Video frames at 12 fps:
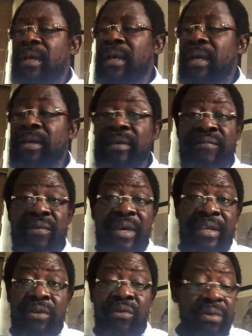Uh, if, you
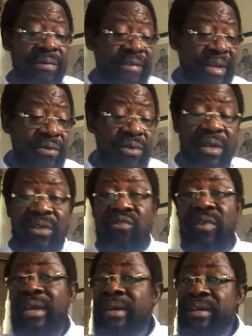look, if you are looking
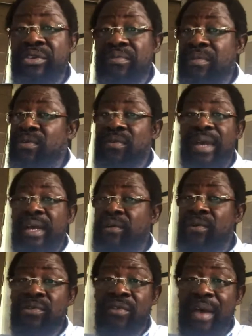to enrich me, you can
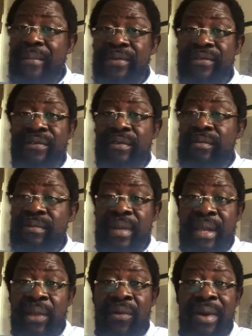go to Amazon
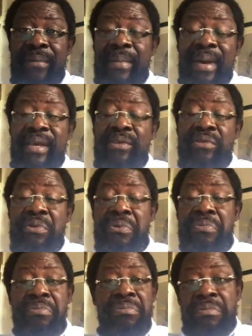and go and buy it.
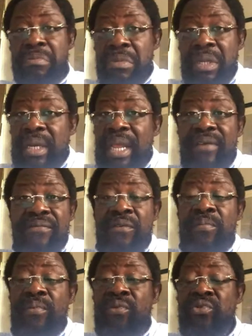There are a
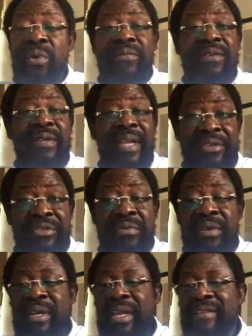few bookshops in
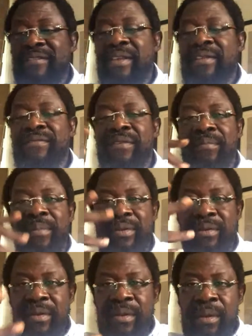Nigeria that sells it, but
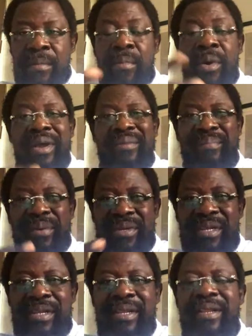more
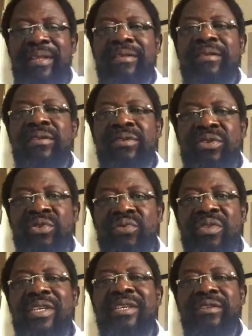importantly, you
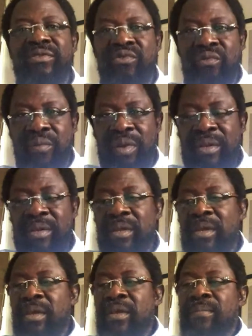need to read
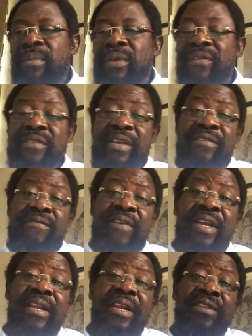because there is
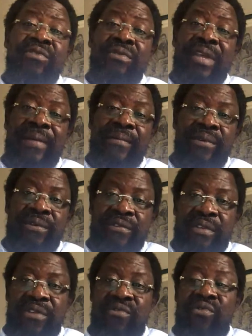very little that I'm going to
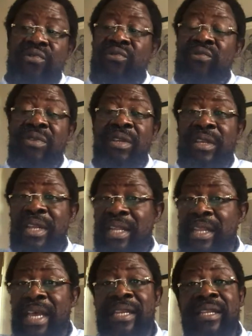say to you today
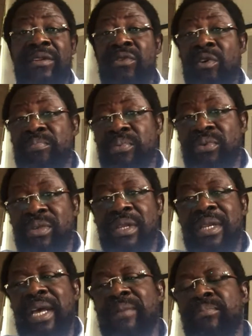that I did not put
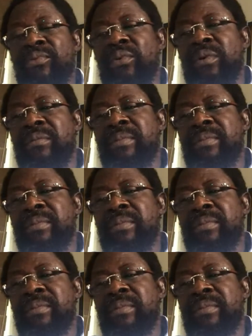in that book.